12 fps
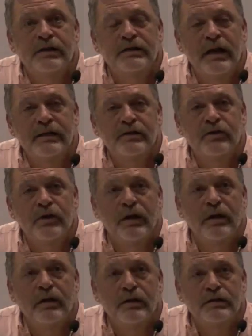that Dexter
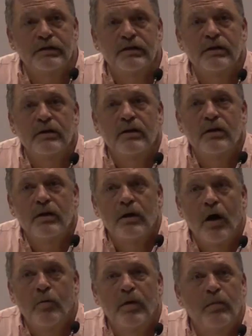kills
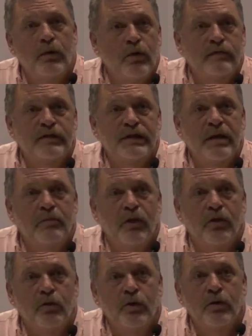are people who have slipped
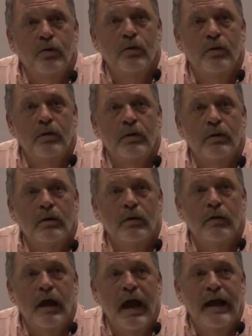through
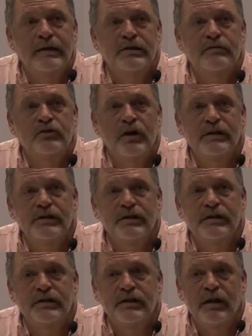the hands of
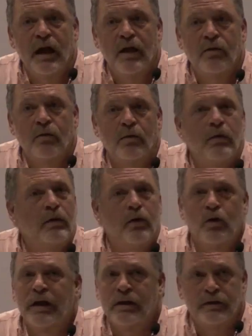justice, and
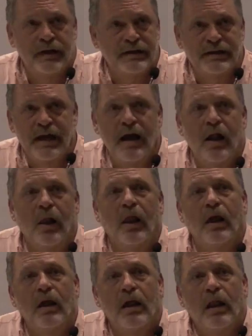they're guilty as hell.
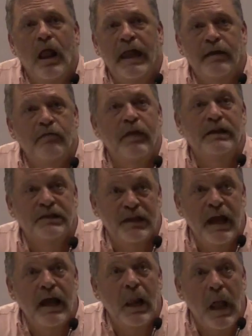And if they
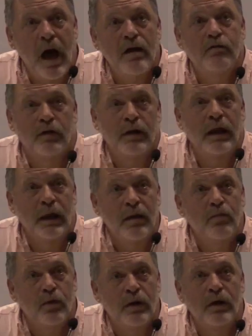stay alive and at
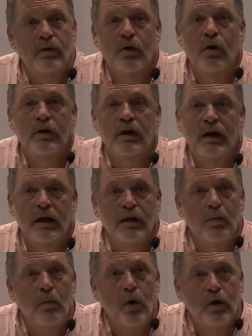liberty, they're going to
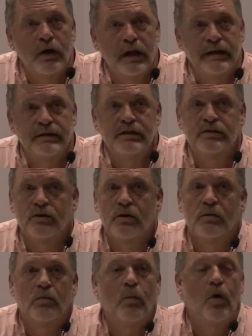kill more kids
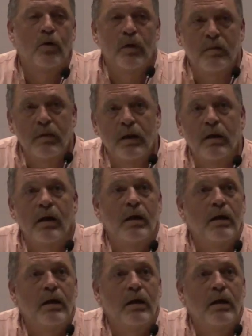or more women,